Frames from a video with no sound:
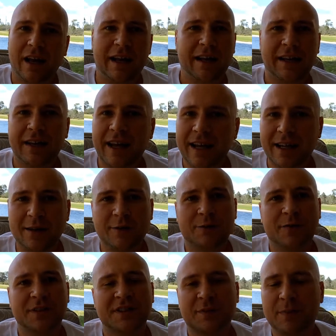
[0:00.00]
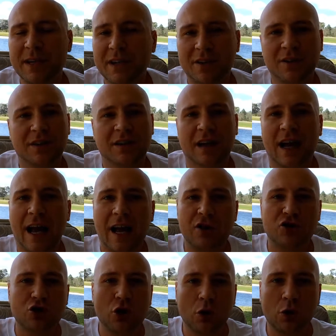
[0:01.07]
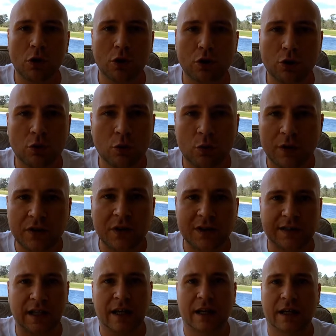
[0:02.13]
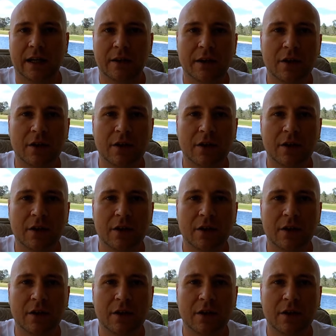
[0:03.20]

and a native speaker has no clue what they're saying.